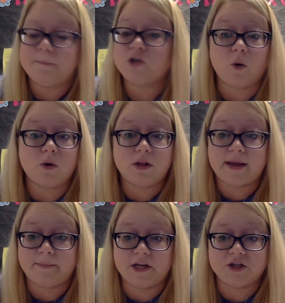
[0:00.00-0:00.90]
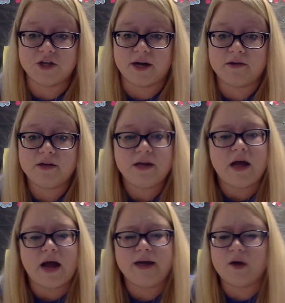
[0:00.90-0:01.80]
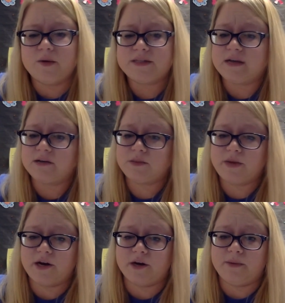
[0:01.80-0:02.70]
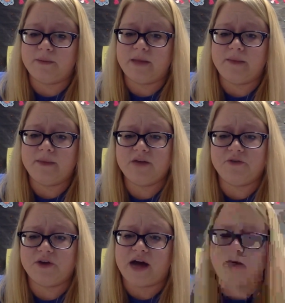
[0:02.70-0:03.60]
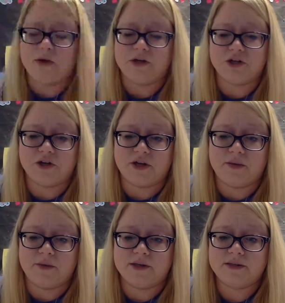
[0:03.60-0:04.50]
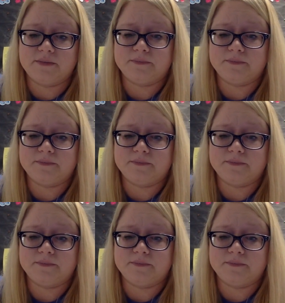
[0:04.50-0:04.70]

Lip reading: Total amnesia. I know it sounds weird, but maybe he forgot what a jerk he was.